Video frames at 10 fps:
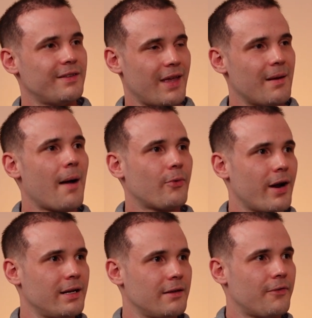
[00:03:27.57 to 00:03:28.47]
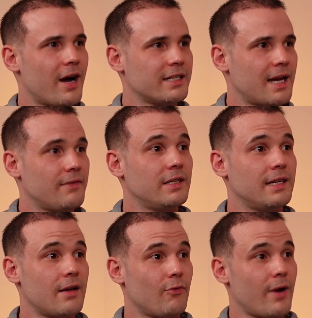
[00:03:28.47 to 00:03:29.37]
if they upgraded the fire safety to
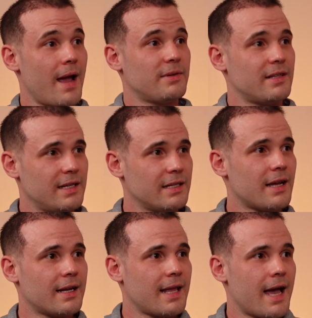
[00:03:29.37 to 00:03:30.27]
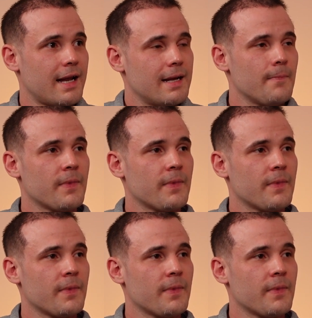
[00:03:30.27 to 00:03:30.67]
get ramps and things like that